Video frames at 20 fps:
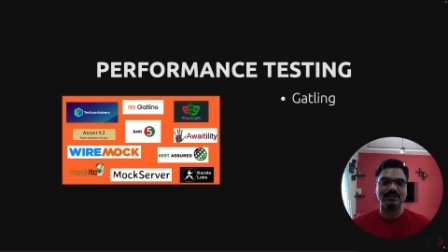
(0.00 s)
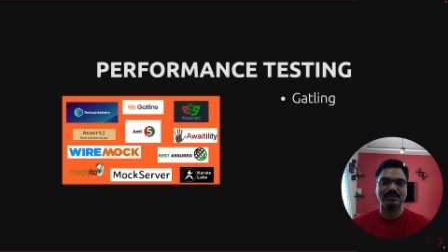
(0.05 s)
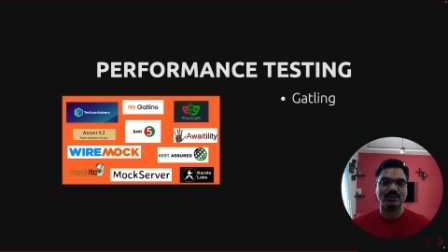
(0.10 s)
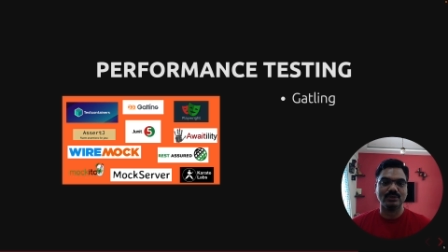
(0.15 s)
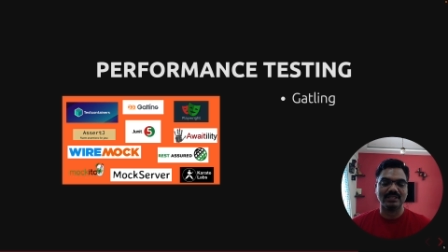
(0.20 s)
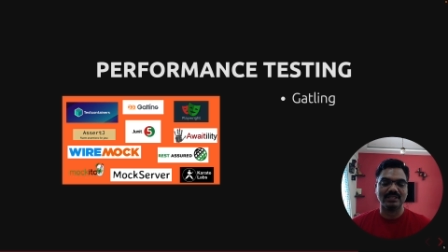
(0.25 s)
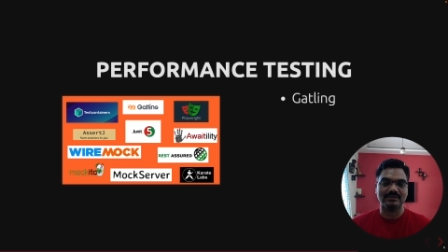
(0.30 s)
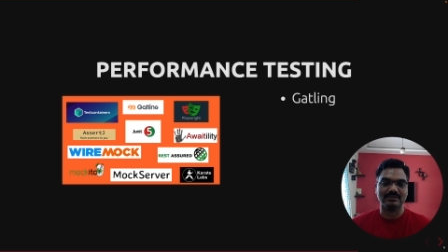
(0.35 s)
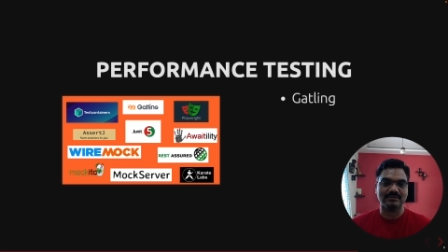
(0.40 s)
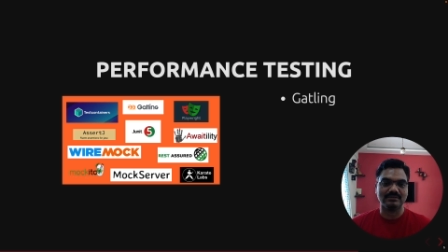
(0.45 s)
You
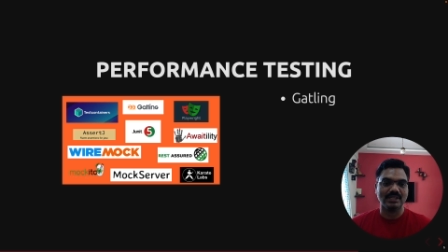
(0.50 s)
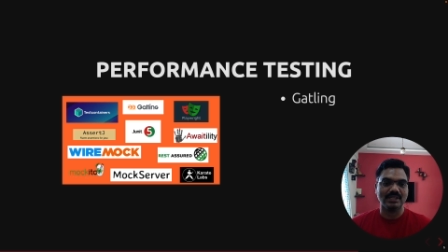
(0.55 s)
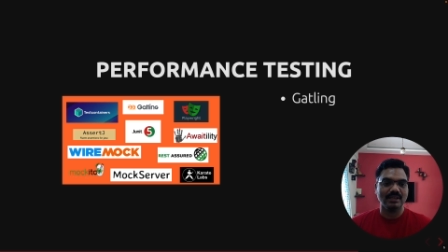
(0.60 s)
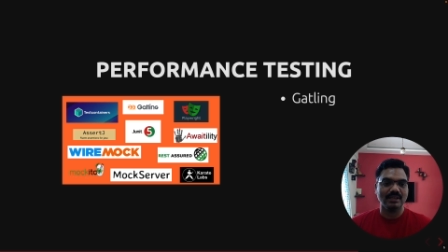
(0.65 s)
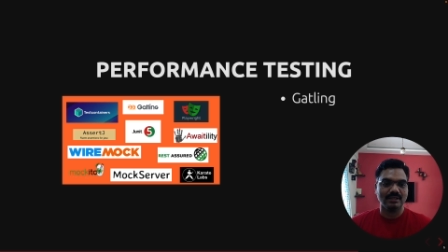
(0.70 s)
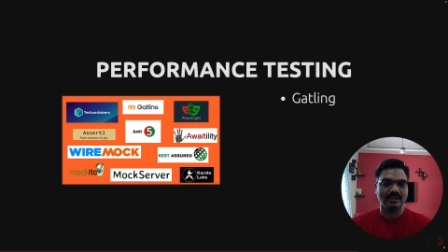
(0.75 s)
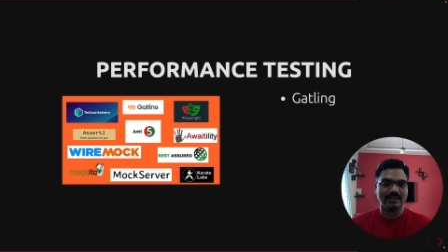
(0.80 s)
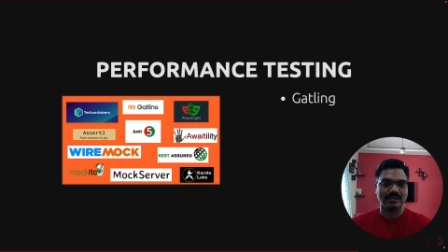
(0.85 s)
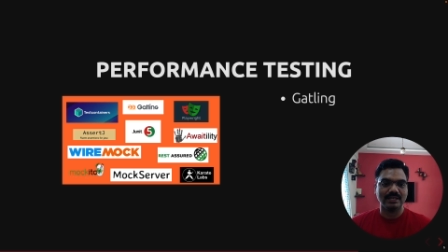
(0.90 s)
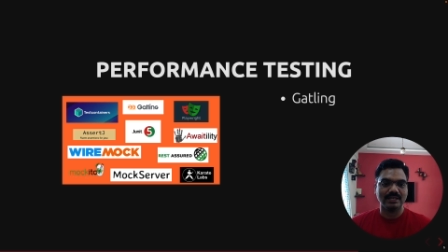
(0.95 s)
can
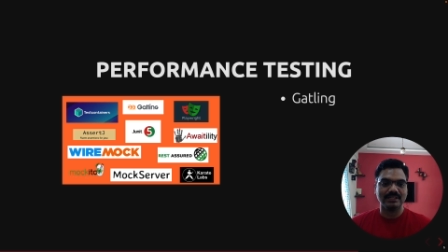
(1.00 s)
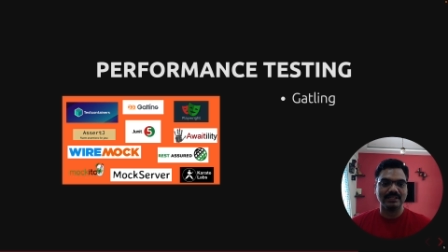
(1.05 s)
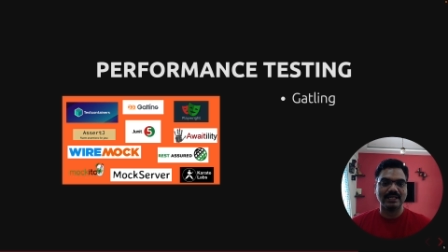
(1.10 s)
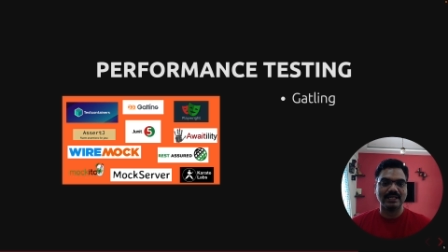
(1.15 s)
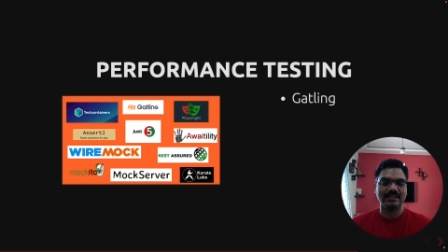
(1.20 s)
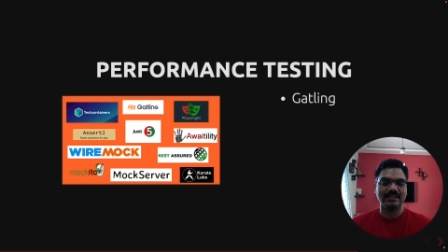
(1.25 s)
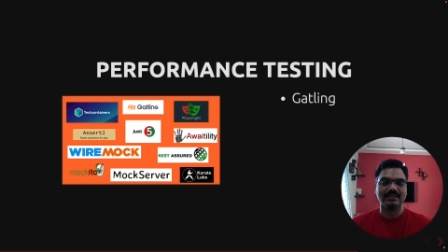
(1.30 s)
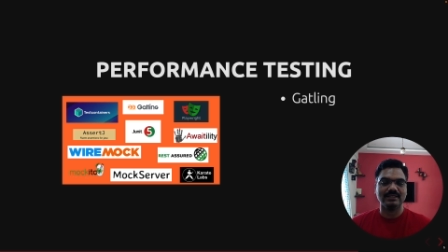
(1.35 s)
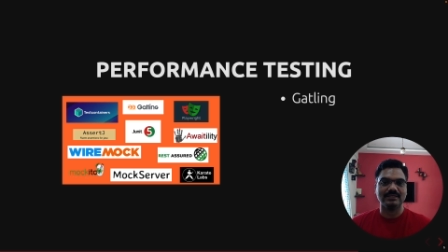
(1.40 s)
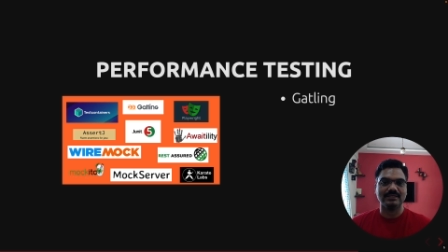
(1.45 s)
write
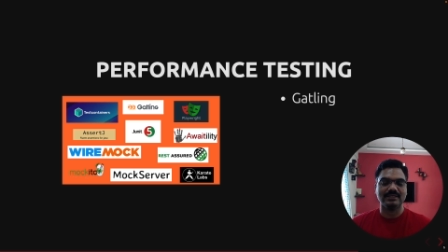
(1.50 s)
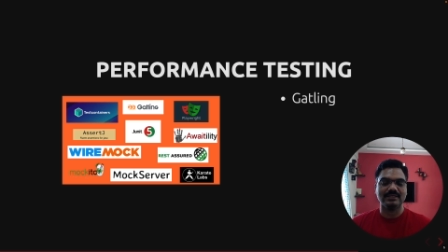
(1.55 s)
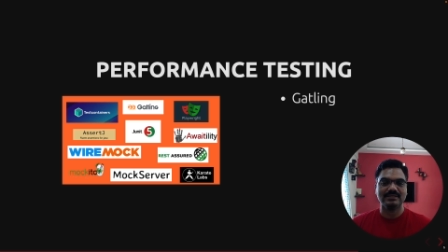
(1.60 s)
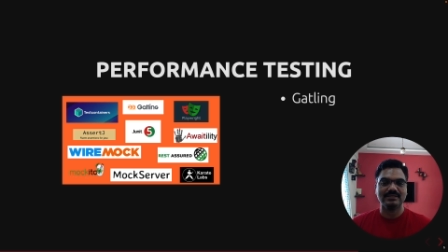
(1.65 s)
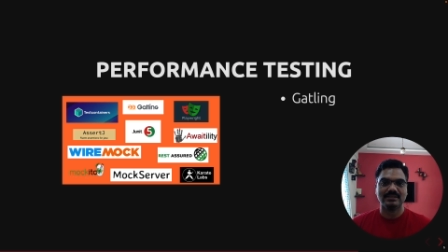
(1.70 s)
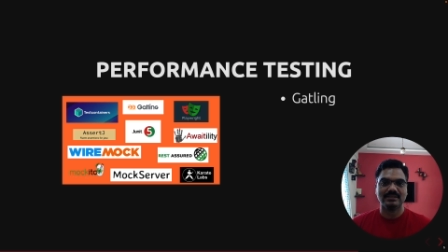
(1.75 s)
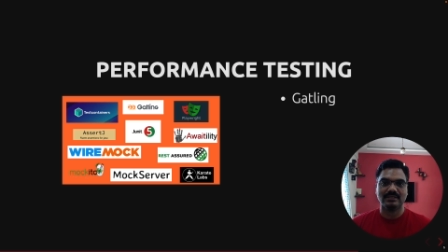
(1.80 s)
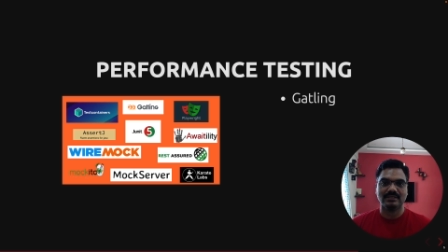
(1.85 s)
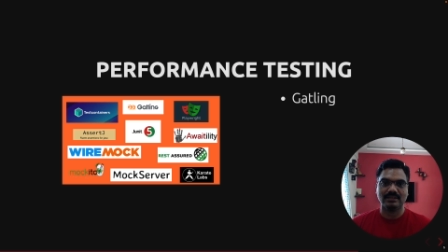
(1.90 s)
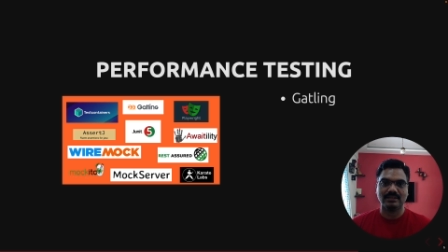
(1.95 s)
Gatling
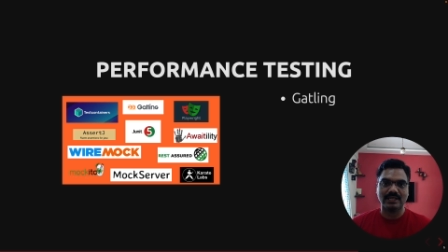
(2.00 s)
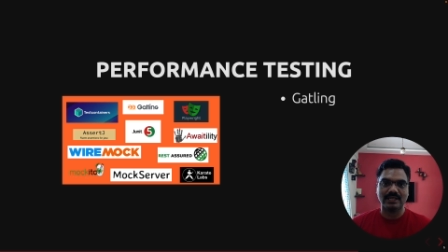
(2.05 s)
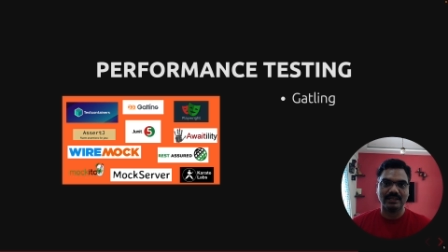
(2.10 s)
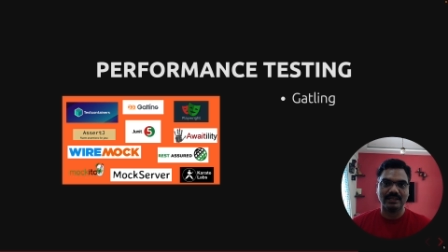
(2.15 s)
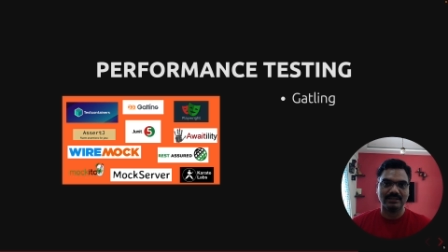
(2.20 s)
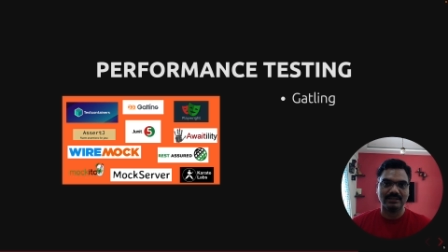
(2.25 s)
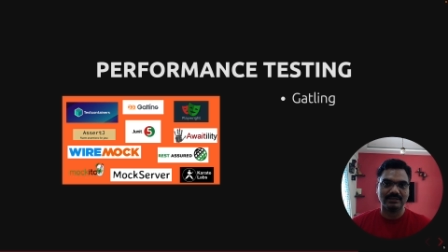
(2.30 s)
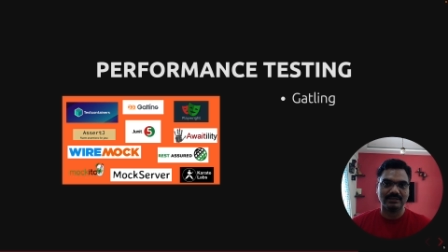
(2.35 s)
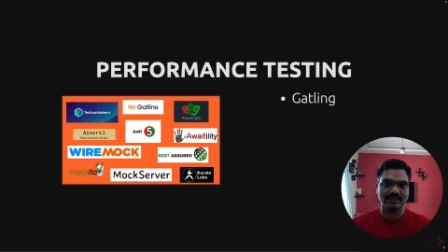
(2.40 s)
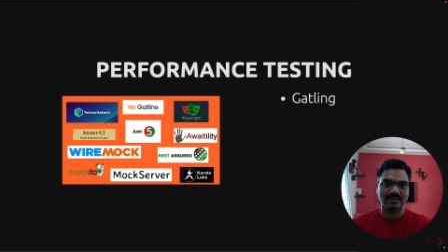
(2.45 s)
tests
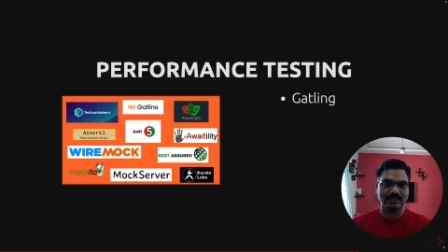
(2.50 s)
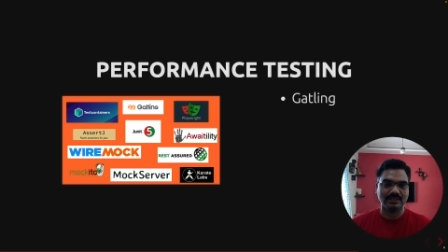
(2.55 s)
right